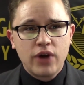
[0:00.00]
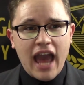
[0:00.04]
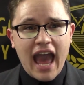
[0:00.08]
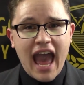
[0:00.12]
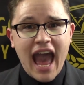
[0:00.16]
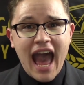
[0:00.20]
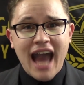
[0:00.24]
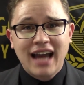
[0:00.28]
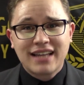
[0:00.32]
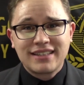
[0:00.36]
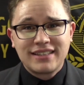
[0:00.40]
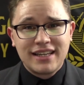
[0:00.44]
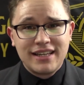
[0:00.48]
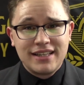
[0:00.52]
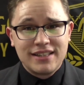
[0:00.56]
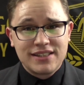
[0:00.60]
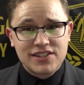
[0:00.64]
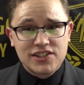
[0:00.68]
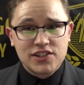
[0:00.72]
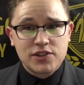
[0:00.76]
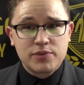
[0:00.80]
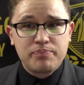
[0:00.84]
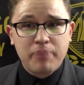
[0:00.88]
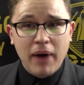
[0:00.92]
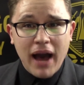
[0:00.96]
act in
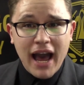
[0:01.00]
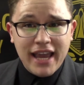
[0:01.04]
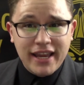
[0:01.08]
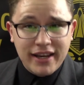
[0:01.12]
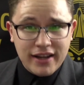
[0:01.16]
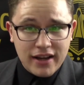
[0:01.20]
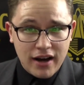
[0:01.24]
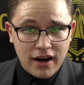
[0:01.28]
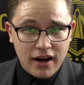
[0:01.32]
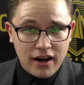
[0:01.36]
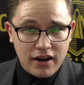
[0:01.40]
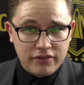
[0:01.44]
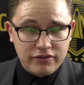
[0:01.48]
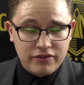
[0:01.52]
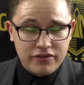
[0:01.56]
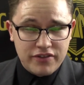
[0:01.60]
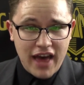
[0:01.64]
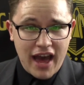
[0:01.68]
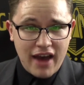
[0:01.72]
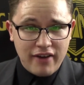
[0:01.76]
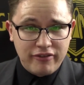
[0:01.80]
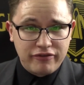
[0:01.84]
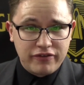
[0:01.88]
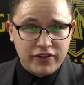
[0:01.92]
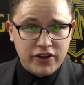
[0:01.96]
spite of
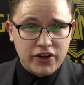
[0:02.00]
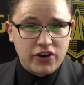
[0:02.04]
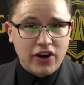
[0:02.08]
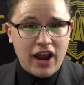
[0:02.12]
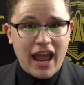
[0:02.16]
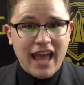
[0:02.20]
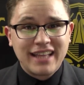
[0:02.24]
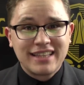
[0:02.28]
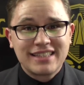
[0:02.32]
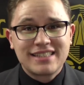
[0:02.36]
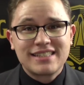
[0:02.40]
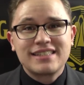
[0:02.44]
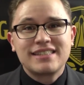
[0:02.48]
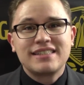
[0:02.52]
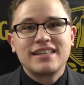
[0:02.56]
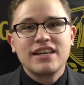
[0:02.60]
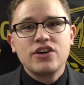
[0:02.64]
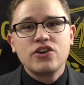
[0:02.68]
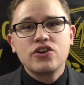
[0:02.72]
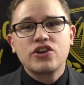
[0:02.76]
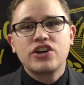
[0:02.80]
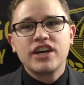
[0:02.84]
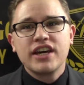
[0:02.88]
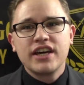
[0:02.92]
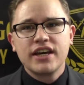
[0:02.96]
that fear and
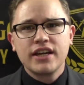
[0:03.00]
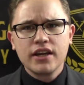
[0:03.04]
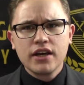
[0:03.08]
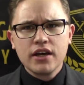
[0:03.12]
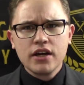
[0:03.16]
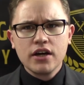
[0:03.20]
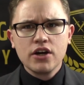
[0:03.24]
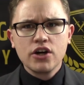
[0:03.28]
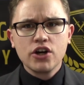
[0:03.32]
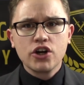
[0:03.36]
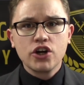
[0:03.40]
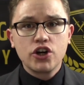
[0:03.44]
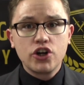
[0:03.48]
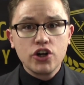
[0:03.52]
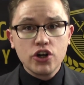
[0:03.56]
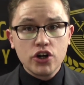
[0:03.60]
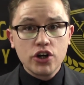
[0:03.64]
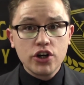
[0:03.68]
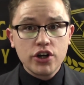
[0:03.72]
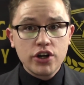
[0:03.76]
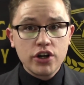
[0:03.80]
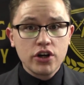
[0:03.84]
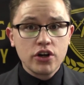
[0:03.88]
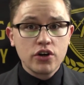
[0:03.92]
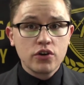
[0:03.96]
still get
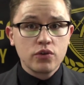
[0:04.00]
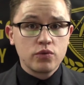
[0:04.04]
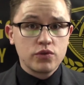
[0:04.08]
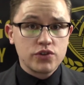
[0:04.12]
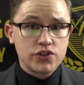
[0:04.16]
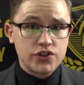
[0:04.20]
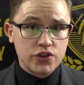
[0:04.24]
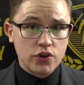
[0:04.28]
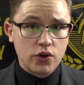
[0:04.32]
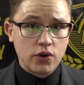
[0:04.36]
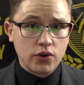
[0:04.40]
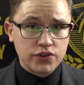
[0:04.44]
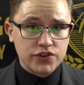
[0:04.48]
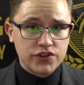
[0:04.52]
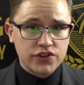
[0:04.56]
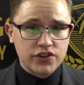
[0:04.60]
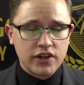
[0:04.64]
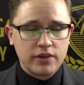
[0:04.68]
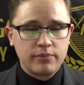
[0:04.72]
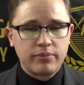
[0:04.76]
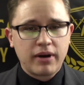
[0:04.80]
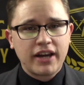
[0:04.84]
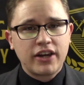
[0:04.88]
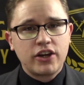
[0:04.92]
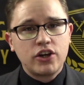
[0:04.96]
good results. And
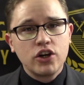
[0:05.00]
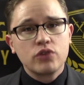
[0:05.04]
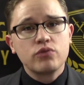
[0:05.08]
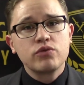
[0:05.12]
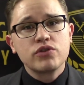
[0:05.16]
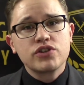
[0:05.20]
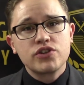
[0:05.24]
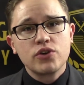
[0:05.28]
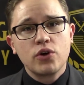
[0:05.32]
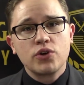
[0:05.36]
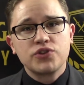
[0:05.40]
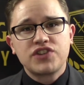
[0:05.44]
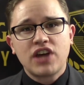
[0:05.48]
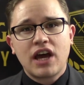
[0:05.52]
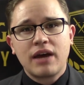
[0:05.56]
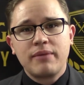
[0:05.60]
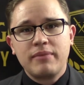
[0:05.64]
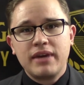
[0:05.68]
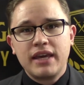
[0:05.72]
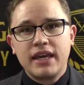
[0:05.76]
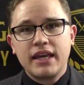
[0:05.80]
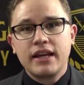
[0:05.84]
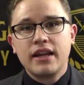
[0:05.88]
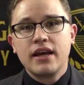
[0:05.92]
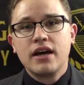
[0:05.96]
by good results, I
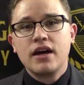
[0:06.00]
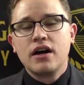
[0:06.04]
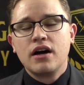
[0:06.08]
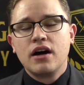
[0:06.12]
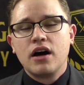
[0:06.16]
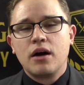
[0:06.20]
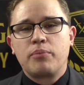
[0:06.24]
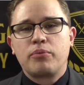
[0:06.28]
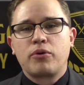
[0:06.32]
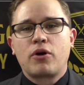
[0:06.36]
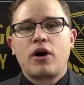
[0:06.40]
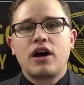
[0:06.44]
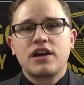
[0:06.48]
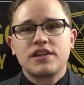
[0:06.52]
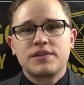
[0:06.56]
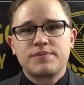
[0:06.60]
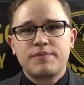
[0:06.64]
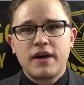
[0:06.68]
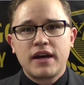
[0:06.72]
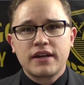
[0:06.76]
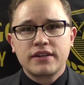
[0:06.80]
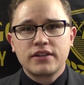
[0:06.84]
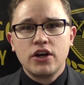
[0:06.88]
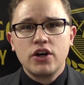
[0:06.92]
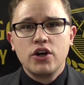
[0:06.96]
mean a
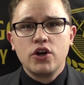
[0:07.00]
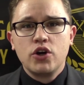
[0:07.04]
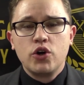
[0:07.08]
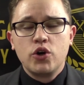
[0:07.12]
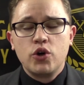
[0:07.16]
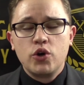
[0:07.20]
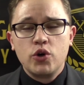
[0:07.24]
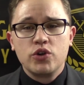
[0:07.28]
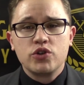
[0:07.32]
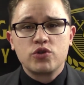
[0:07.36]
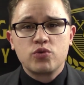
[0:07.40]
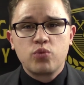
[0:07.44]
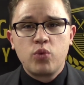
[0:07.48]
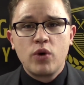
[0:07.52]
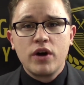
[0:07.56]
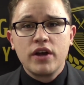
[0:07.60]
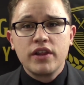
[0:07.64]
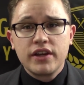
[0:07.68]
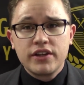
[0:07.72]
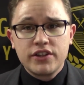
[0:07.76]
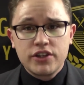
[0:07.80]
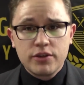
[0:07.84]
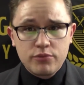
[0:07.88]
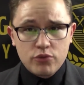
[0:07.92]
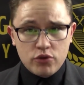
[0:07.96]
prospect who is
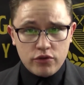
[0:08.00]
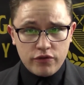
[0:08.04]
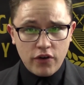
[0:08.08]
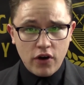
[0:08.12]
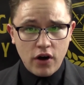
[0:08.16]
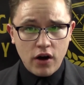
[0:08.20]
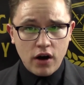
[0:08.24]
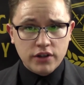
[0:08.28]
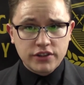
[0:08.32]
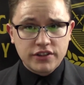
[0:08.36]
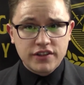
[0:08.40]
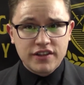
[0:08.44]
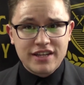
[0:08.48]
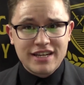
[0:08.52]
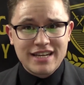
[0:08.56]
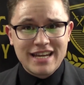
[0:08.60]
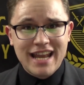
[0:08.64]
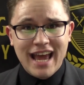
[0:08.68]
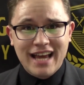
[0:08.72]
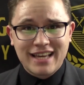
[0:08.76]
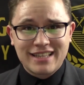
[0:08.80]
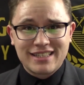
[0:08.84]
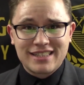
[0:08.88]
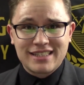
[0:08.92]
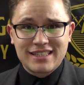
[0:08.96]
willing to move on to the
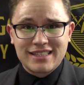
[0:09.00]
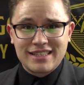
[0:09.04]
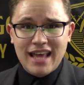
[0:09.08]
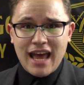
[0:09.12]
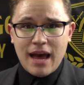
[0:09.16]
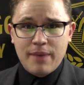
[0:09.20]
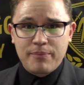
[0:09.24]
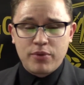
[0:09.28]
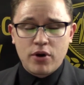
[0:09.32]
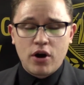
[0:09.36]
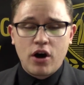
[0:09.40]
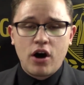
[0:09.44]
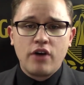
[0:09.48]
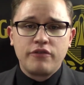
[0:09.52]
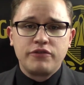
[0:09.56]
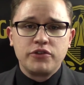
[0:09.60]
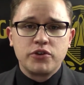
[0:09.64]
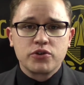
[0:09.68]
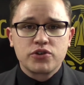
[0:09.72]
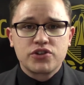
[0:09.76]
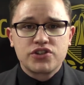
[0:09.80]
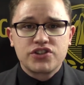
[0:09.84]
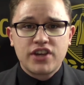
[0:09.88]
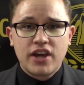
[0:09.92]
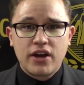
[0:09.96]
next step of your
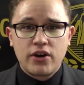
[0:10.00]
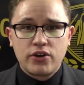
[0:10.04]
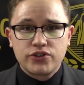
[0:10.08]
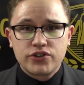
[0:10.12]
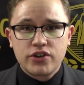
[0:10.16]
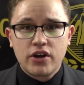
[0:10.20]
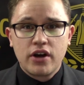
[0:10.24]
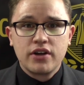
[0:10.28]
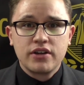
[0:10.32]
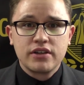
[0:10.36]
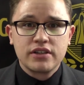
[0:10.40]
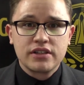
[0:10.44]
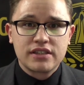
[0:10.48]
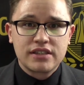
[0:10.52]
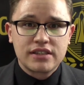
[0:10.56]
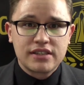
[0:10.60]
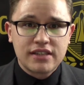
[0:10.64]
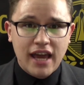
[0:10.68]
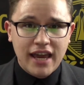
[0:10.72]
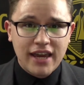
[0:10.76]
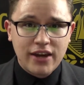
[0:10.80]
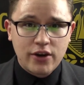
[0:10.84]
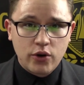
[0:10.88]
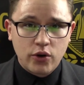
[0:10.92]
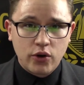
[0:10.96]
sales
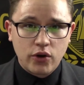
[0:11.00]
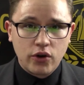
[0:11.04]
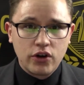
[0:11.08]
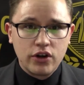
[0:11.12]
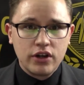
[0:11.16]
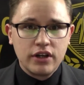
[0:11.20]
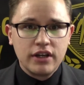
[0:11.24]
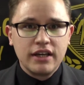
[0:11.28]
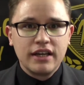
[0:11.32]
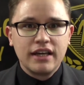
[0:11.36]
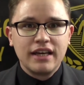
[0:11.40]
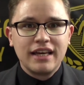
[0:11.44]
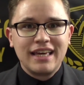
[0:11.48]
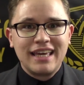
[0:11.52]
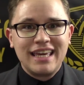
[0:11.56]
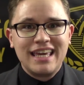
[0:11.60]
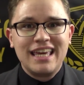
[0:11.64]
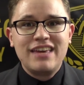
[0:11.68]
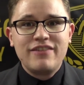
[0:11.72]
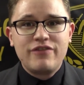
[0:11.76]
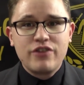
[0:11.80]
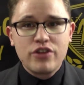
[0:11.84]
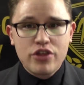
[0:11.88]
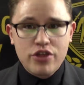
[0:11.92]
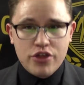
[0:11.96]
cycle,
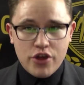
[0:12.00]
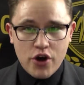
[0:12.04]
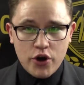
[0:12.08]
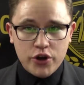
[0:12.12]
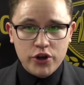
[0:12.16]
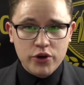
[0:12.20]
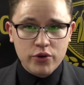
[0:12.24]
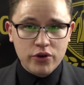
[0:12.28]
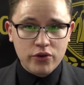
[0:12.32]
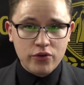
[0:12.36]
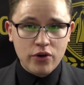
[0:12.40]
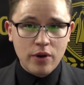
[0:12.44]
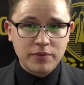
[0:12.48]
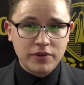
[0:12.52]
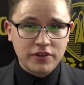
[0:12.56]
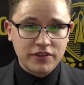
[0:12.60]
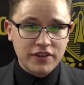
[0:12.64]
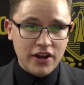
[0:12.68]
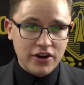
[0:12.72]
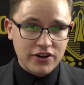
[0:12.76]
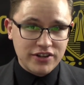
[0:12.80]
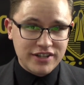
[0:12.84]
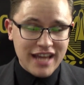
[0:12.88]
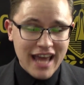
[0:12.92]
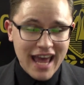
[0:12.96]
even though you interrupted
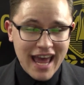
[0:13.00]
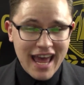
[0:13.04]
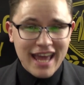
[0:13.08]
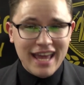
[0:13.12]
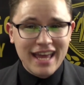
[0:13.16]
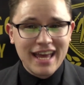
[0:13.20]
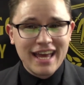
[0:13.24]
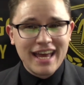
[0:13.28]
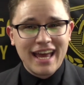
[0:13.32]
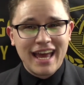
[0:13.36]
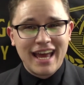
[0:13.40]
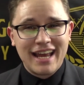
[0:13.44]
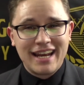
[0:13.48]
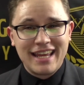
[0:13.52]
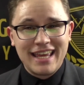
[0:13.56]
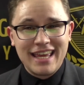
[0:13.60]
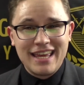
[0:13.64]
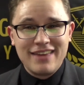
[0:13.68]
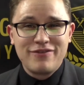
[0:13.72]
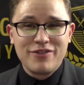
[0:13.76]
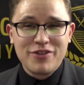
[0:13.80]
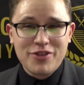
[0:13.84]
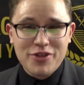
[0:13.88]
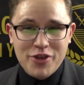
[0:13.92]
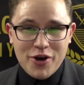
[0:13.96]
their day and
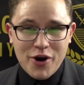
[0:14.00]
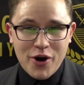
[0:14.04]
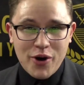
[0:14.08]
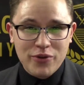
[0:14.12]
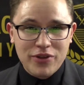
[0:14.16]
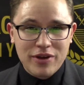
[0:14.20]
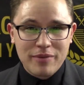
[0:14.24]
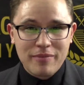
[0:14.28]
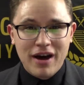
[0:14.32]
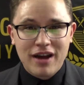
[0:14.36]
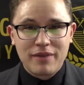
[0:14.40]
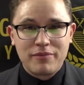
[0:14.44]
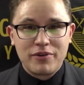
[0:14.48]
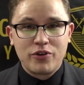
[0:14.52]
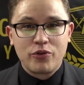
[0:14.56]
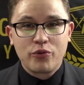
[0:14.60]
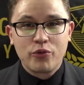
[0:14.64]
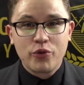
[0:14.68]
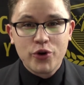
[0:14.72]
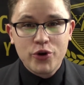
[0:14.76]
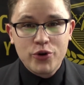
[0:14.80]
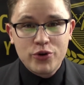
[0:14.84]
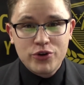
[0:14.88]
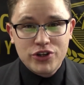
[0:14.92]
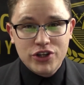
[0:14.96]
even though they might have been
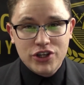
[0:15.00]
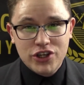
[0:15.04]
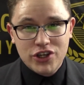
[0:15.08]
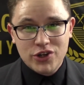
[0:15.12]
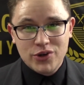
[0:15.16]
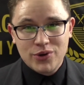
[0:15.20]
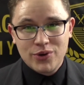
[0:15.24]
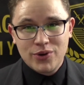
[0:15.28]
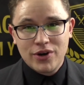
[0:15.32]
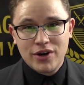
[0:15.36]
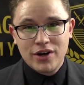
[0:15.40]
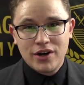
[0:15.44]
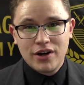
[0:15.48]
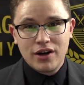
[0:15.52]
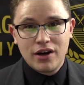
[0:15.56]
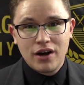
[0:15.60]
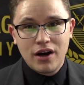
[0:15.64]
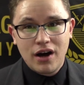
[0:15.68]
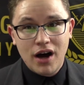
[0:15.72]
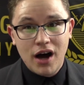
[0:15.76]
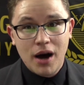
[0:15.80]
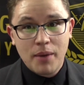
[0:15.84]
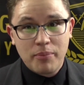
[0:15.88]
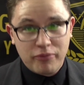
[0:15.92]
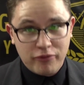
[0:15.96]
rude to you
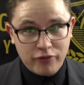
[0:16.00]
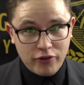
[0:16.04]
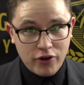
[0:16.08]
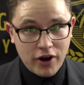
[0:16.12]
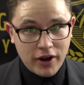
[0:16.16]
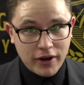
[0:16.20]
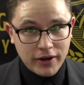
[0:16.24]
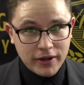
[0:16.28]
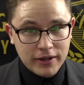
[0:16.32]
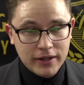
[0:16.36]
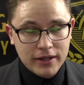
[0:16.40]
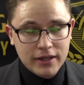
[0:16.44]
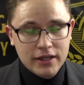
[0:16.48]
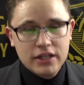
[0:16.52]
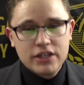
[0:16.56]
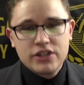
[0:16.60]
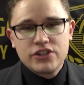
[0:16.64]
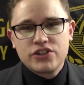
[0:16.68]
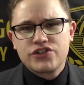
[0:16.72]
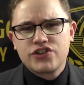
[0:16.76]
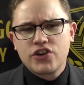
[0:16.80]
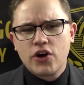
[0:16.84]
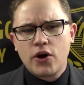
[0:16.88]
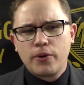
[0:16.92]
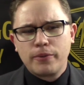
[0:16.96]
up front.
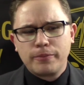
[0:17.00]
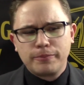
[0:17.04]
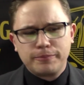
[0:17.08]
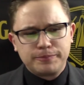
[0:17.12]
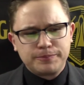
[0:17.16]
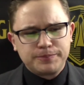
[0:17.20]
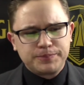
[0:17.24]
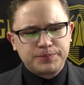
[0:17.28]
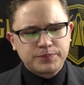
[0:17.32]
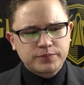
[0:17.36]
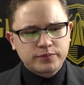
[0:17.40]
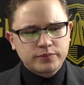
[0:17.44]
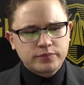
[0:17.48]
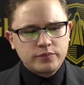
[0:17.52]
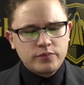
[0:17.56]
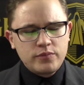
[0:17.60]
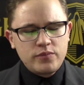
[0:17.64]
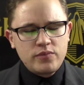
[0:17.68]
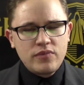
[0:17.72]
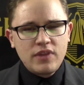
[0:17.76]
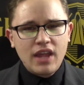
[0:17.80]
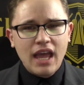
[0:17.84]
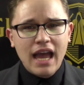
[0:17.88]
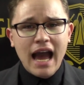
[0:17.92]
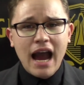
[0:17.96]
So
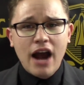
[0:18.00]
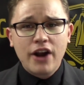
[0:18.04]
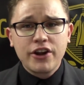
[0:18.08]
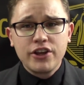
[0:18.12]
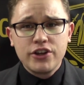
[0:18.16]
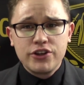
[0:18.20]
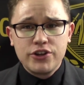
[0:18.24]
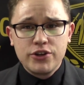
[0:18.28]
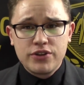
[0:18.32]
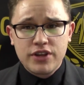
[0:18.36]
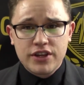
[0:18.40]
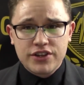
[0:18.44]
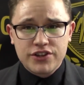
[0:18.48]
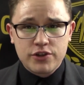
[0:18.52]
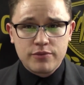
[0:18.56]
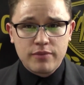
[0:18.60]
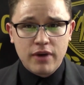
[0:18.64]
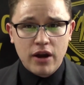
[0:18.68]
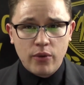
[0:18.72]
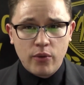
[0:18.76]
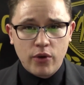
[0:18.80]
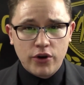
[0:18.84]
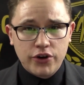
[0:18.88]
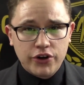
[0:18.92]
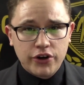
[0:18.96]
how do you do this, you
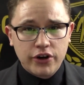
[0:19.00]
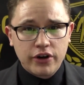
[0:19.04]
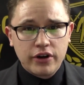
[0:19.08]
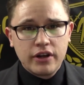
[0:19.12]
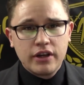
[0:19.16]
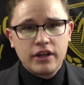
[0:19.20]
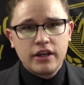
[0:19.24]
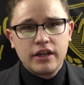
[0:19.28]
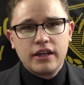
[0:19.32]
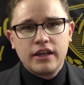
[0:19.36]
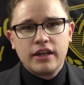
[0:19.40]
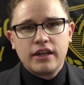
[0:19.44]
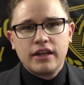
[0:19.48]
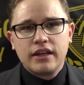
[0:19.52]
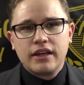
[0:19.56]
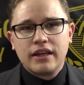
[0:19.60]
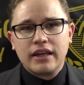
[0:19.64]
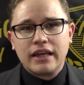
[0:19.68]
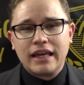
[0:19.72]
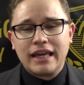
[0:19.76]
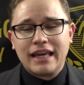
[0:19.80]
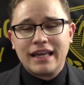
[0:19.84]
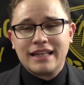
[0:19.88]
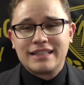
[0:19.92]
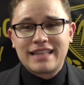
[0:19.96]
might wonder?
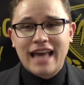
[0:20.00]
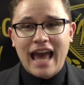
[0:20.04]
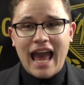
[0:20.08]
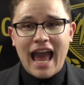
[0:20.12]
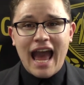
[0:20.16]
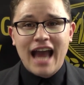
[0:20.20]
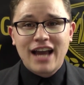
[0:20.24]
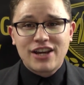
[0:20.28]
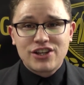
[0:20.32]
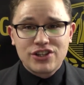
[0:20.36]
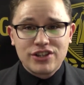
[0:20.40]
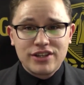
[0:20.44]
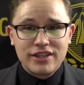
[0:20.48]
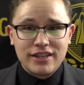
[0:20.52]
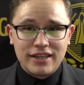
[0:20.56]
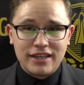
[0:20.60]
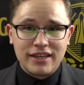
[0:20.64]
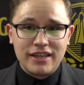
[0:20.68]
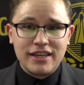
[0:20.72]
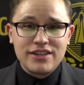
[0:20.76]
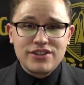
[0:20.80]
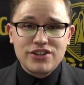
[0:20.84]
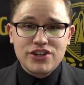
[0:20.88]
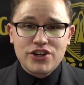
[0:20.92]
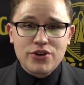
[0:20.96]
It's actually
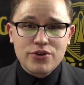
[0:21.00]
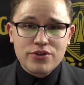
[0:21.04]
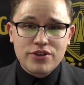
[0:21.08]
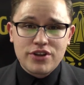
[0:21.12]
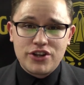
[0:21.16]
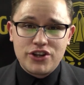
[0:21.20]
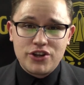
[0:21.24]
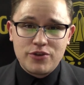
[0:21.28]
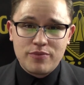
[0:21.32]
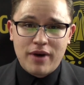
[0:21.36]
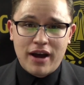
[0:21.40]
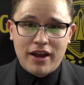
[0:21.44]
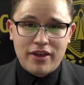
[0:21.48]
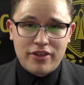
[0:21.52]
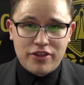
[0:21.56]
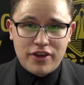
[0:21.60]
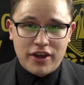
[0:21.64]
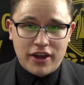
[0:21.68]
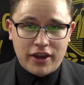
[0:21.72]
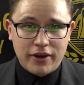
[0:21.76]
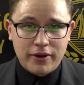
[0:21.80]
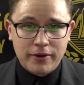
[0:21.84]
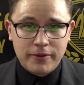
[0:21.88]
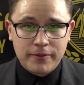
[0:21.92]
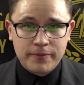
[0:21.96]
easier than you might think.